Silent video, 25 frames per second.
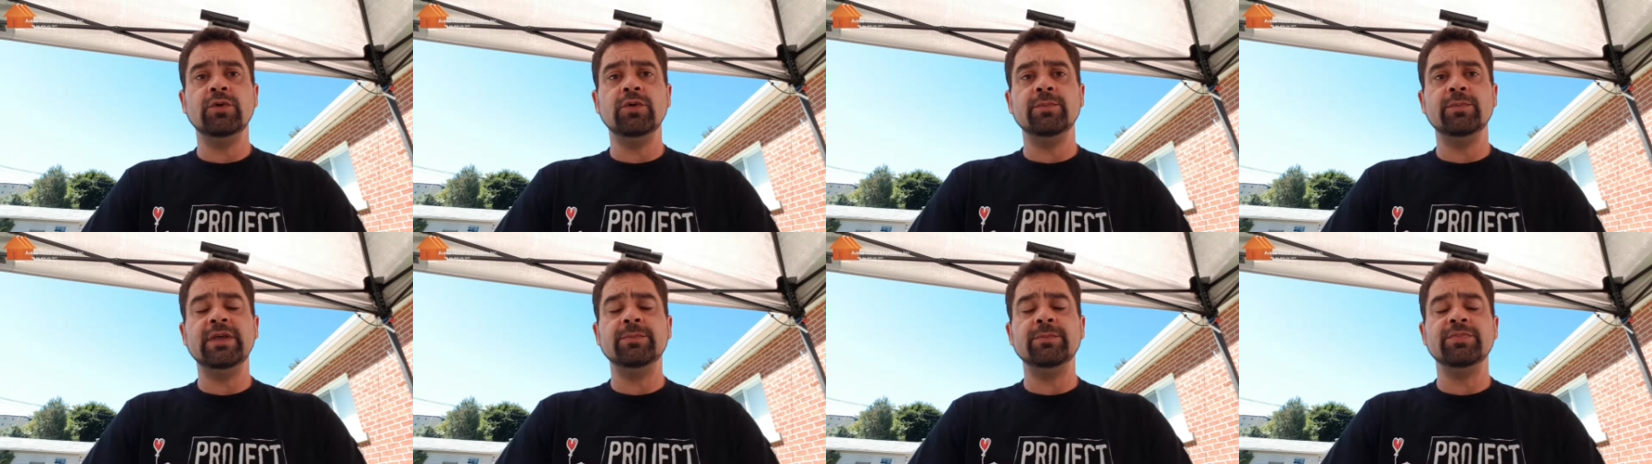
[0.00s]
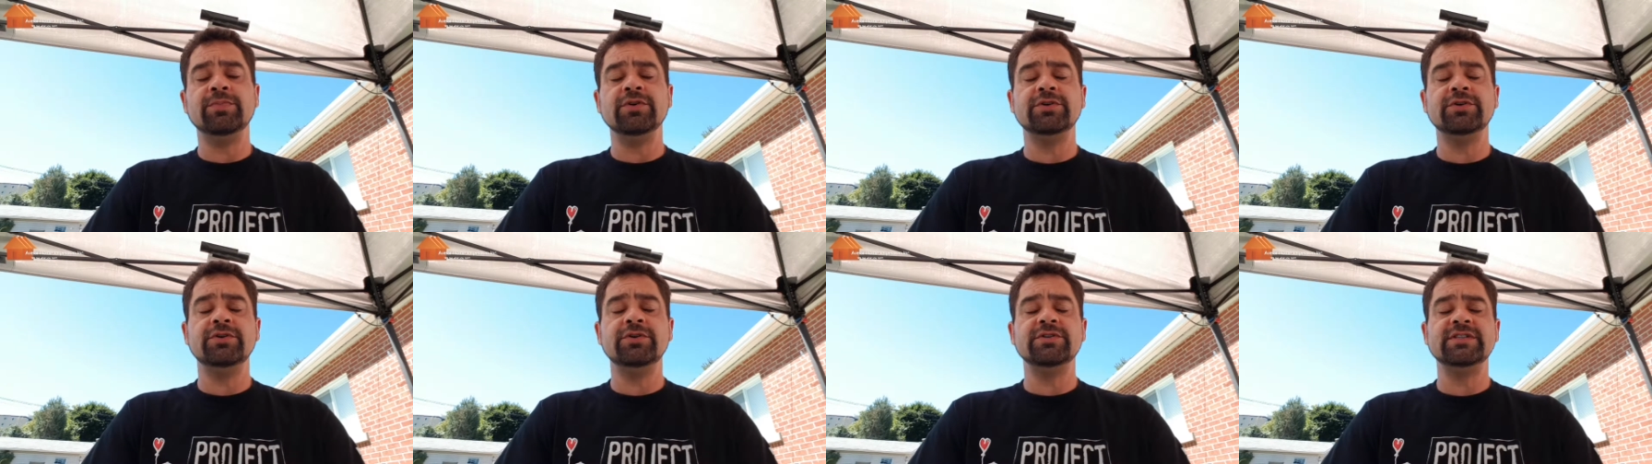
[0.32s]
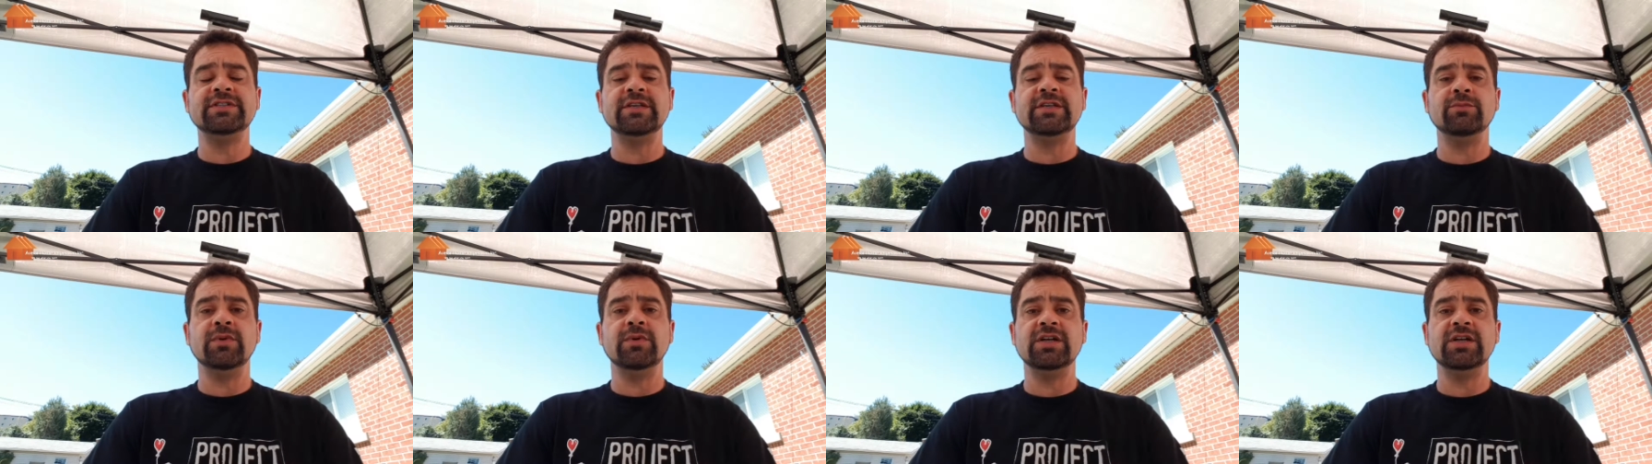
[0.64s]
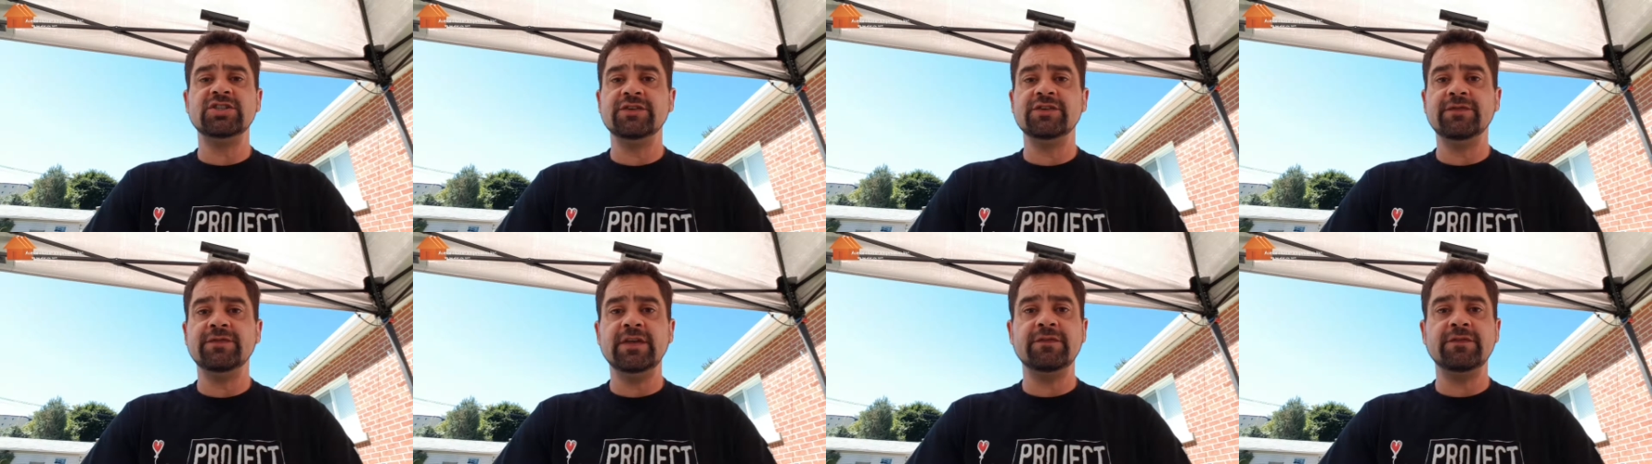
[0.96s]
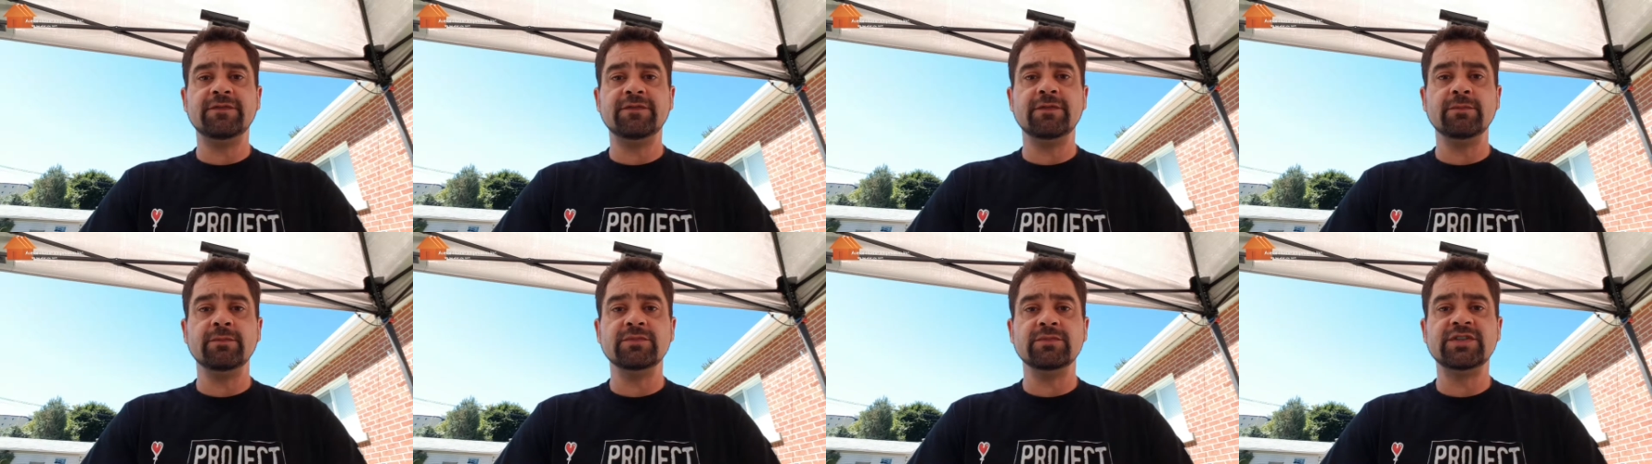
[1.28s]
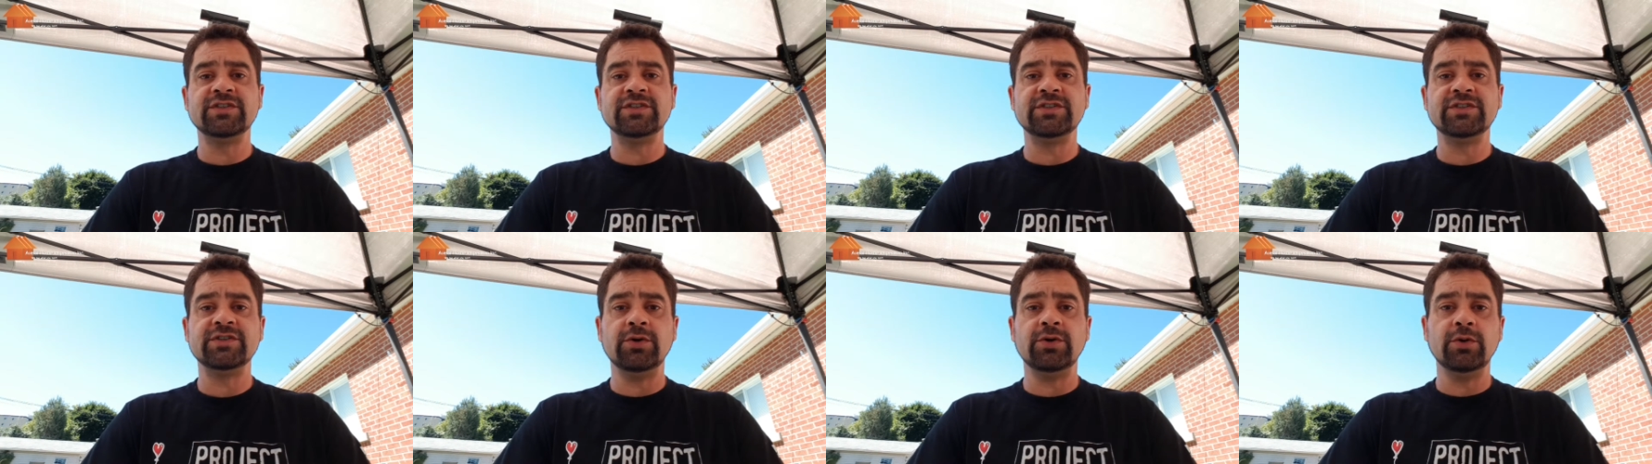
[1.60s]
will be producing much of it from
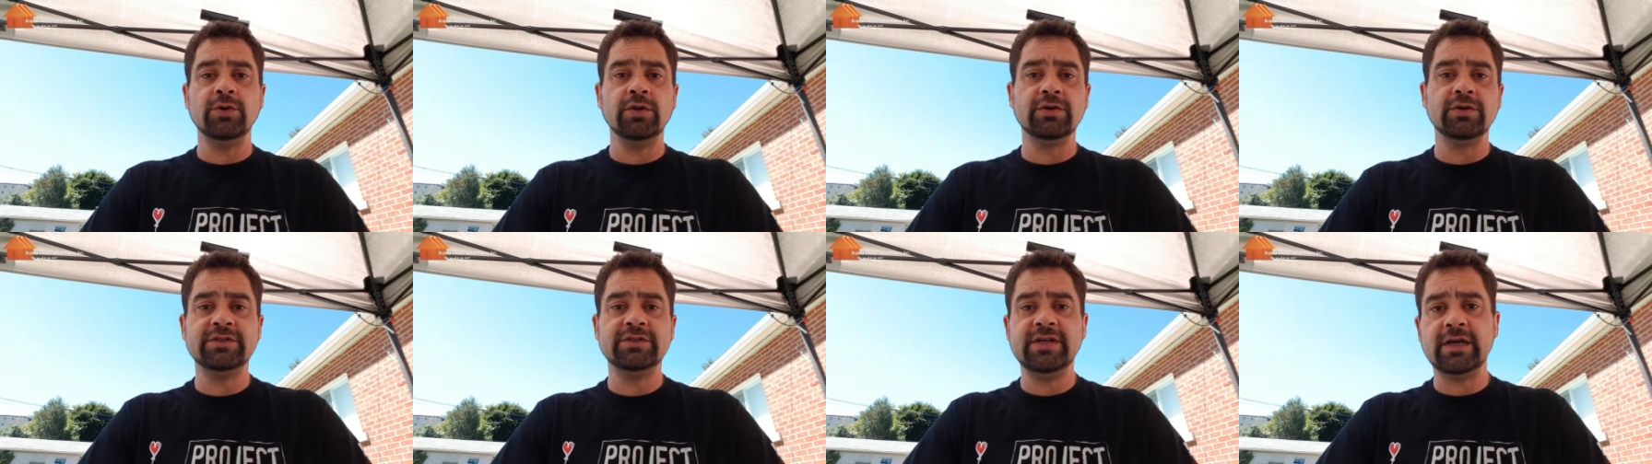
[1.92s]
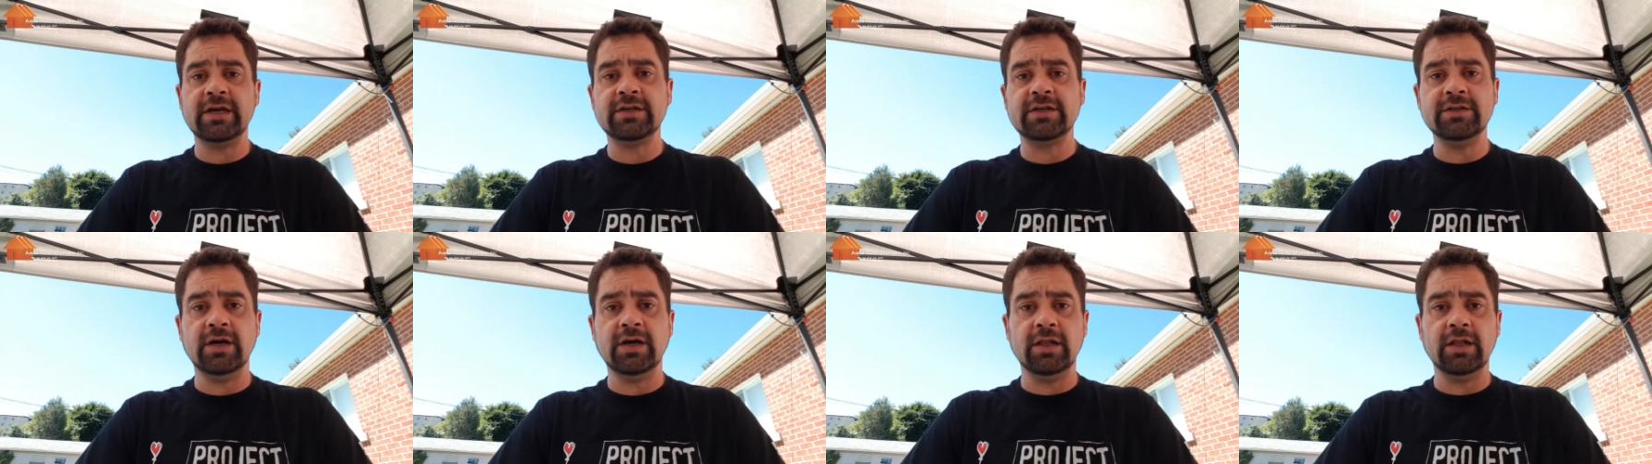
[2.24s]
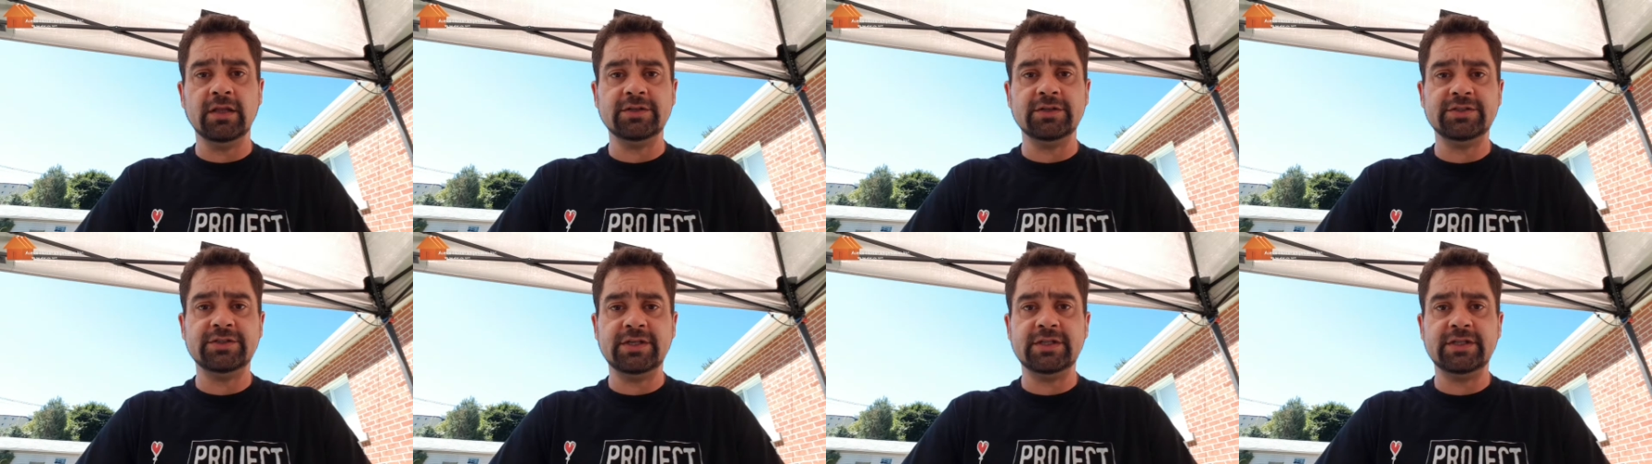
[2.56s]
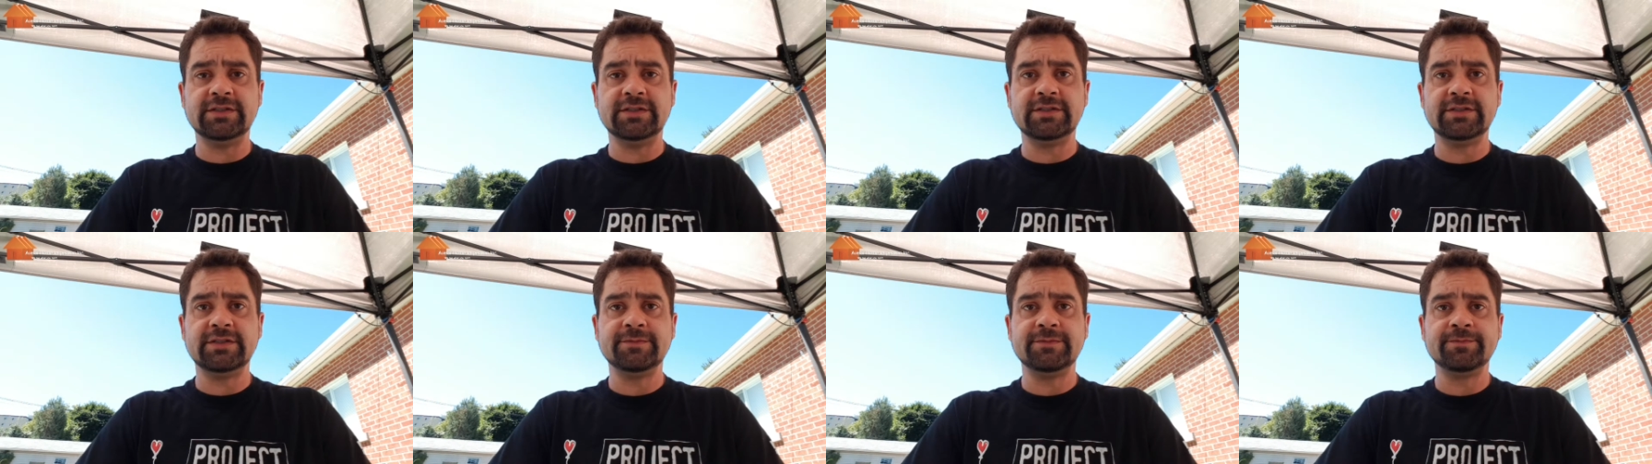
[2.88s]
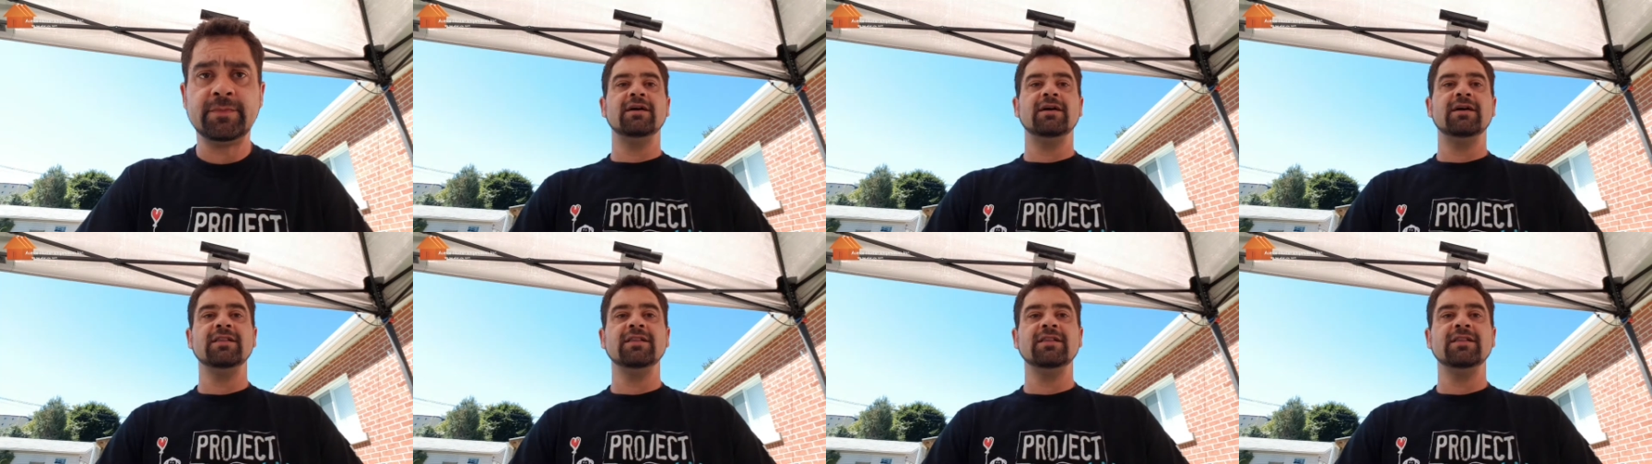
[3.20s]
solar technologies.